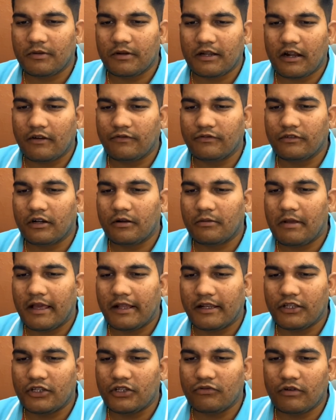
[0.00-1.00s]
But after
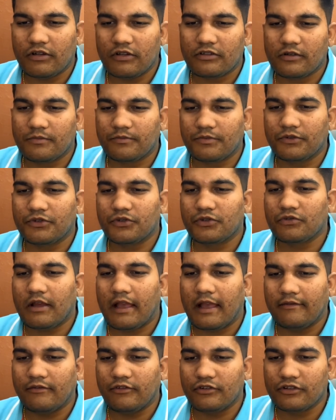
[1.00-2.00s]
marriage, you are supposed to
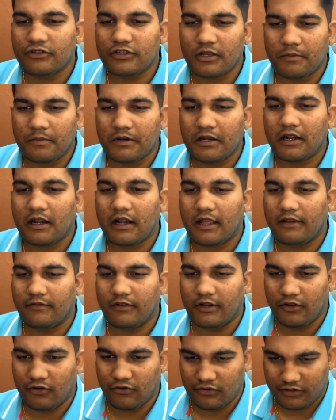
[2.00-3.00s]
have your separate
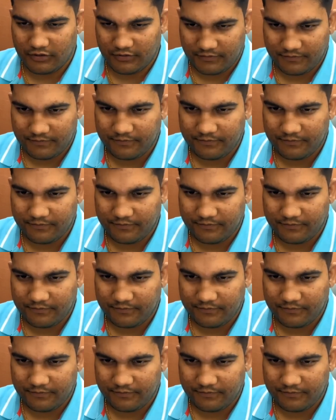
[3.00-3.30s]
livelihood.